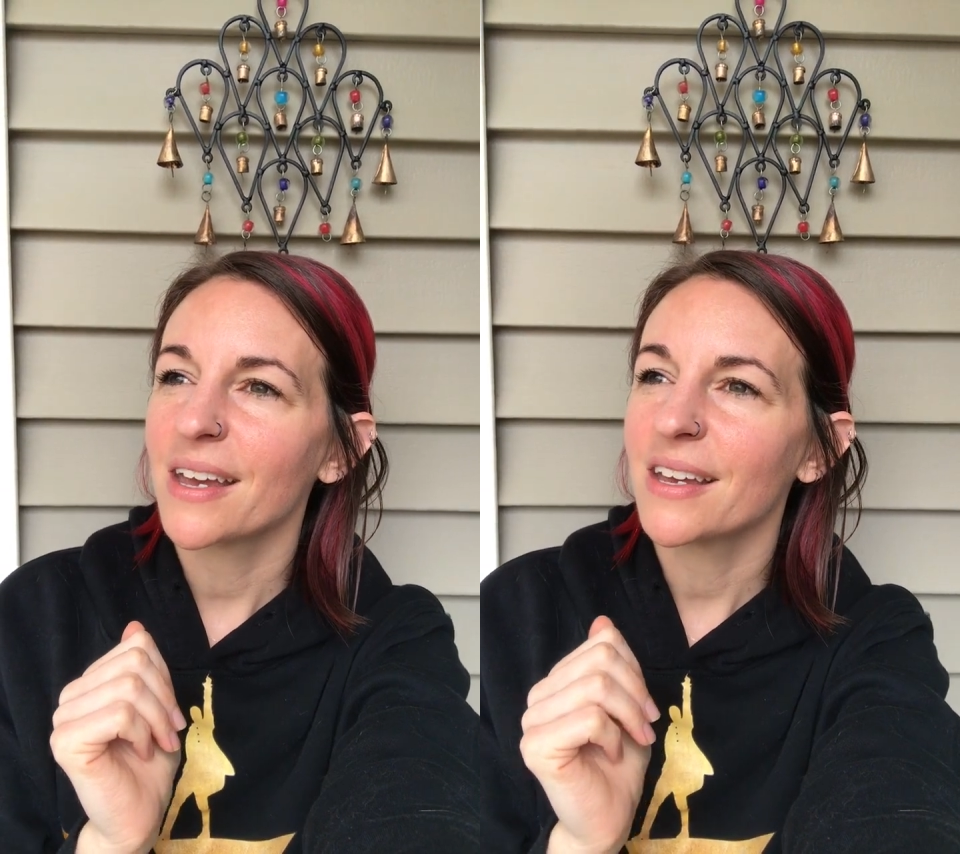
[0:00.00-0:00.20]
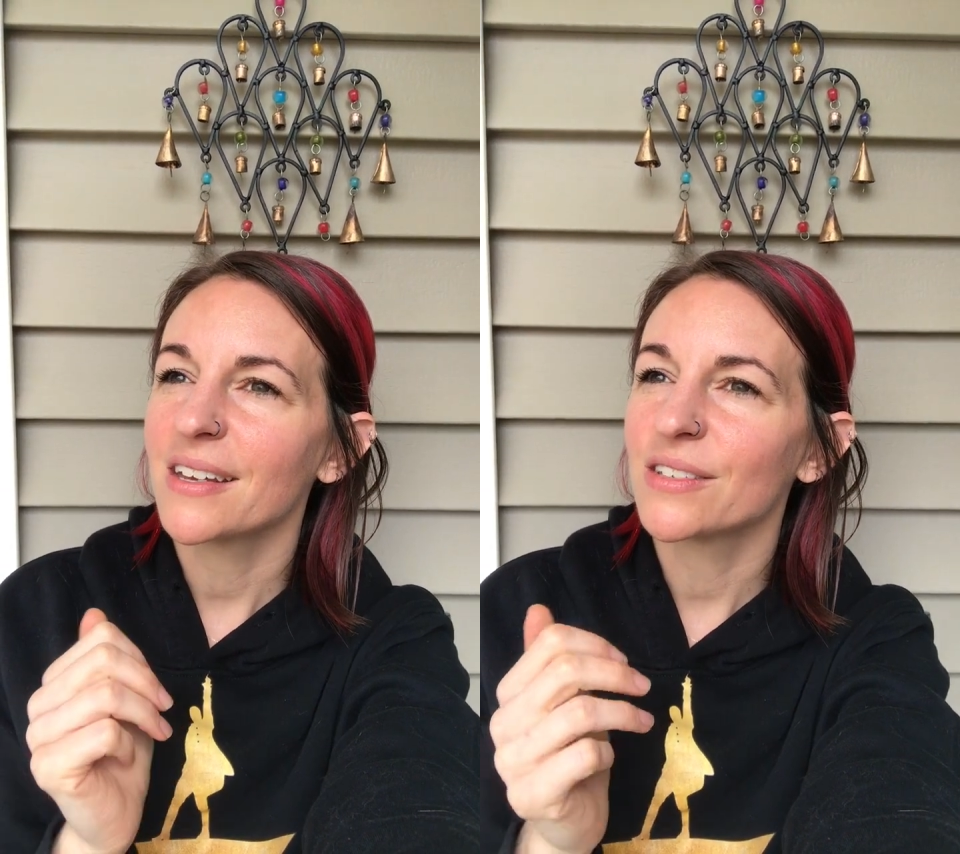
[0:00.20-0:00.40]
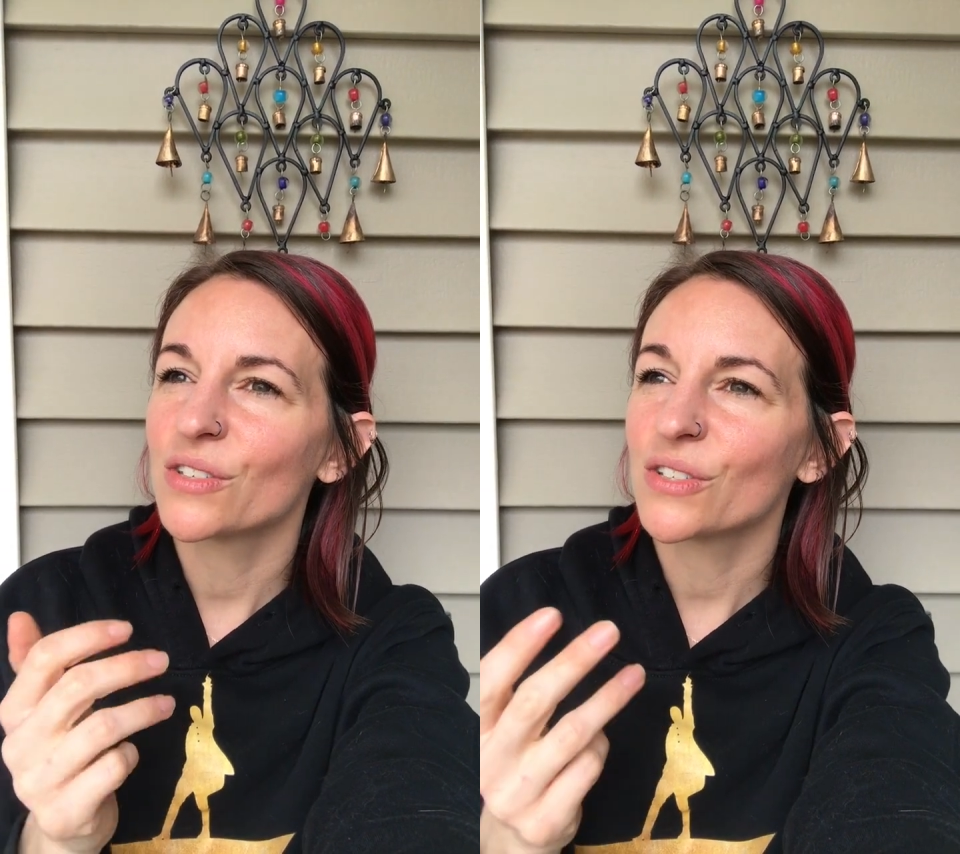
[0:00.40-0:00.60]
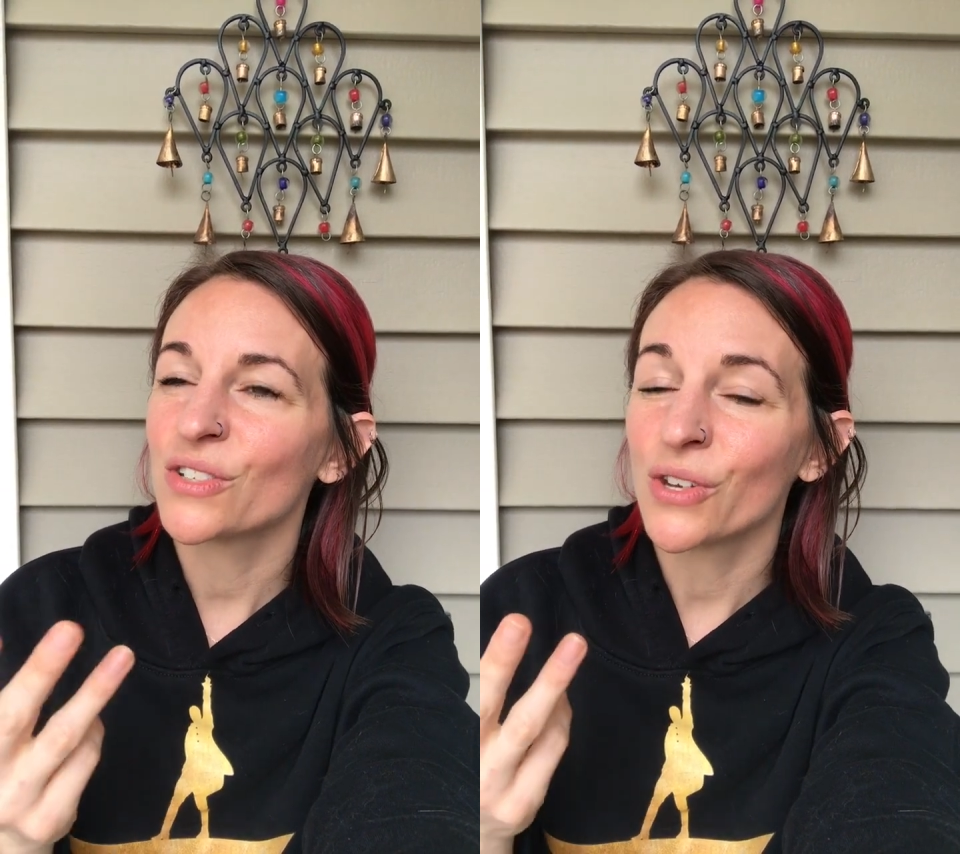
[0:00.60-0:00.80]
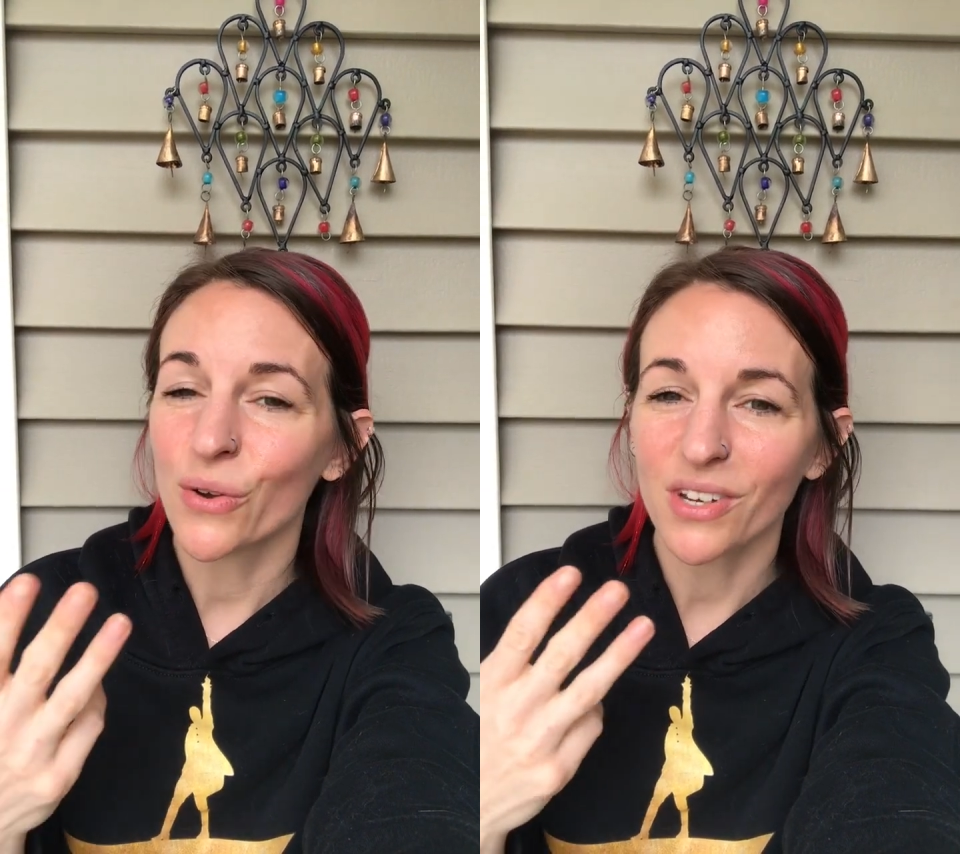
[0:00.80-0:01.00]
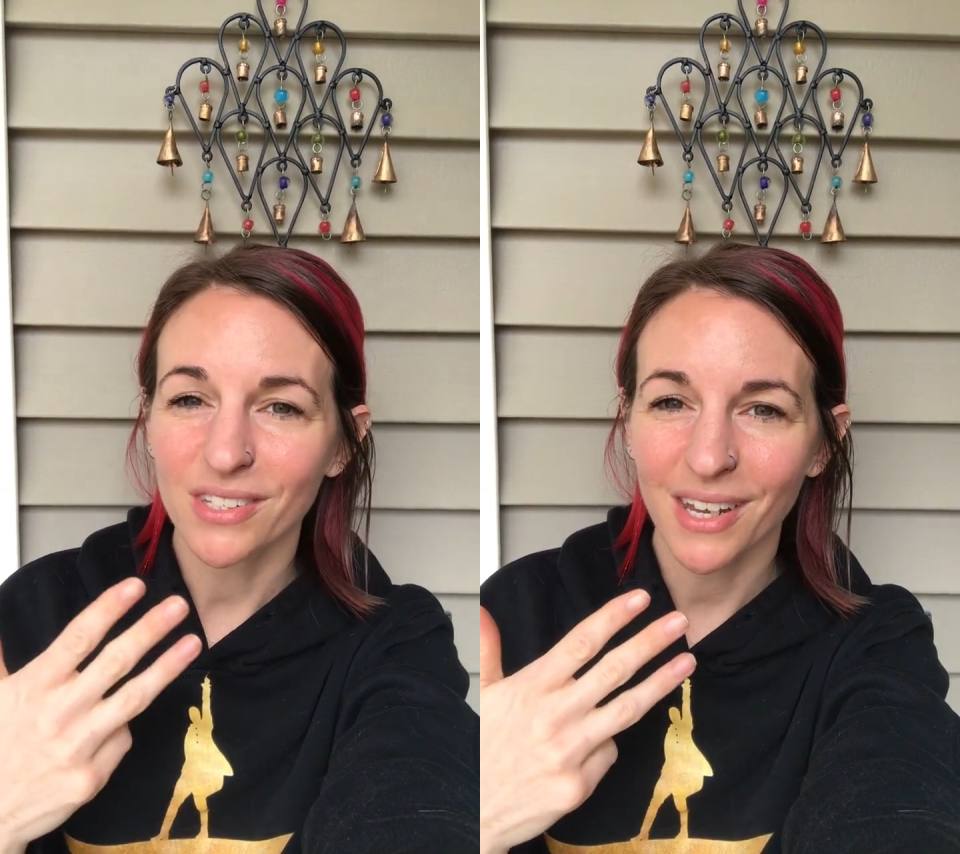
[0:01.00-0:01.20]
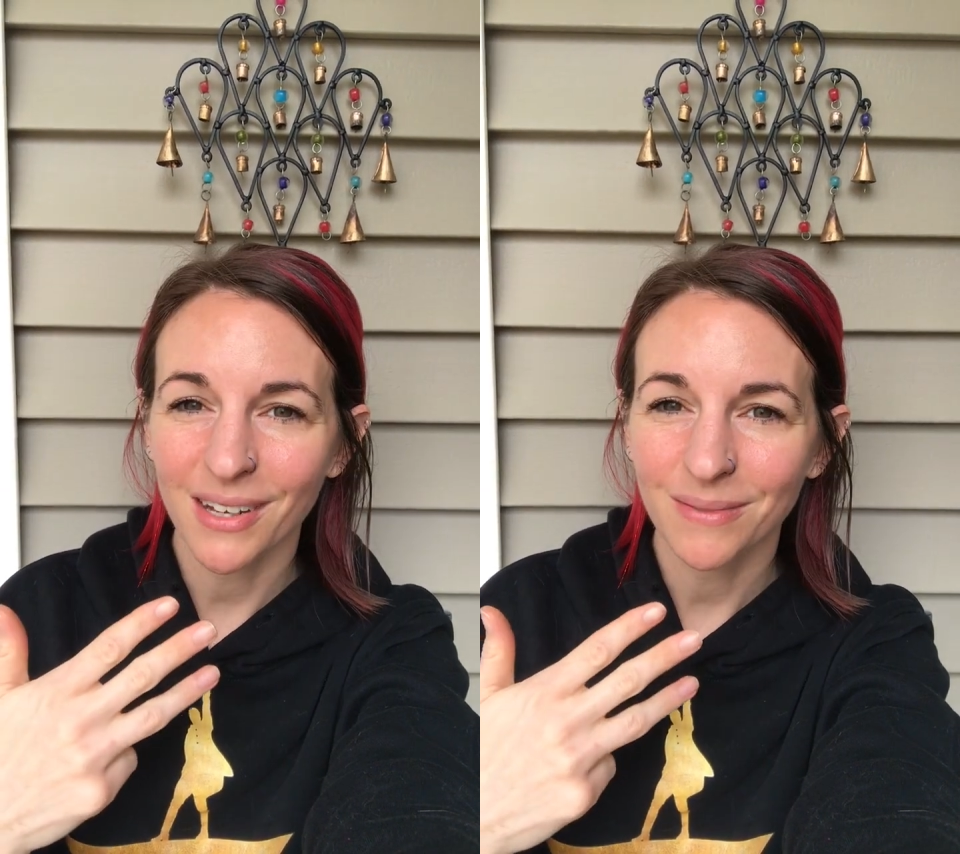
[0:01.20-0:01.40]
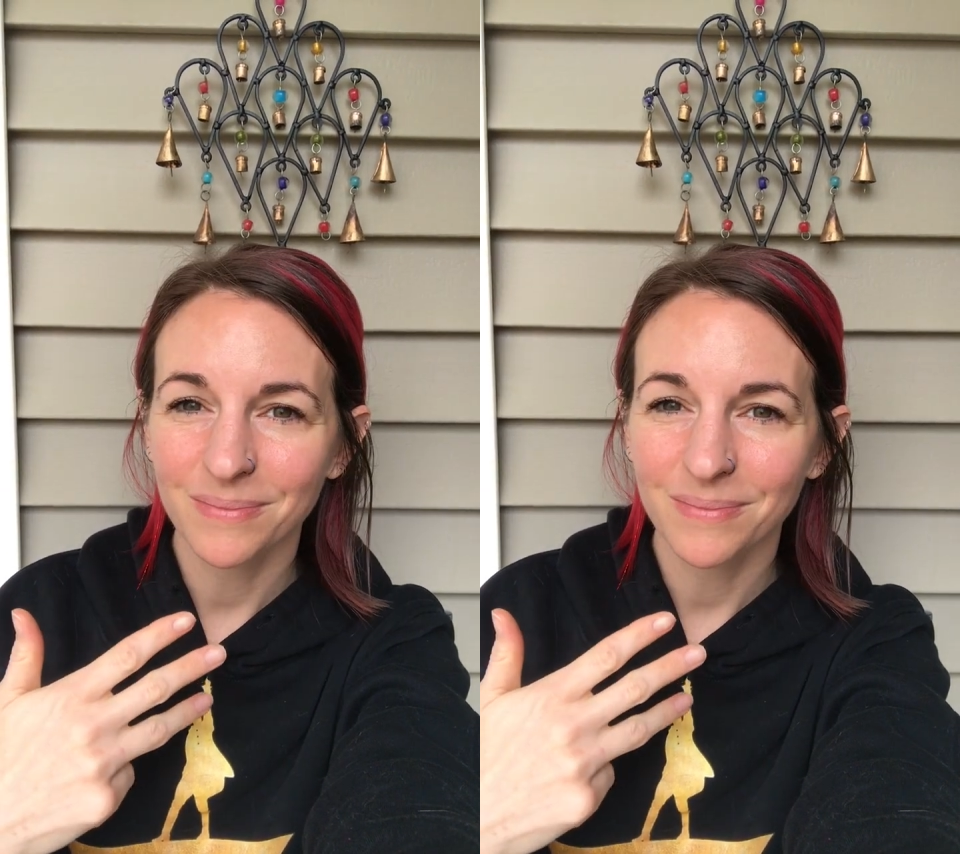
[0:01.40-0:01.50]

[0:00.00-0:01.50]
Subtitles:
is noticing.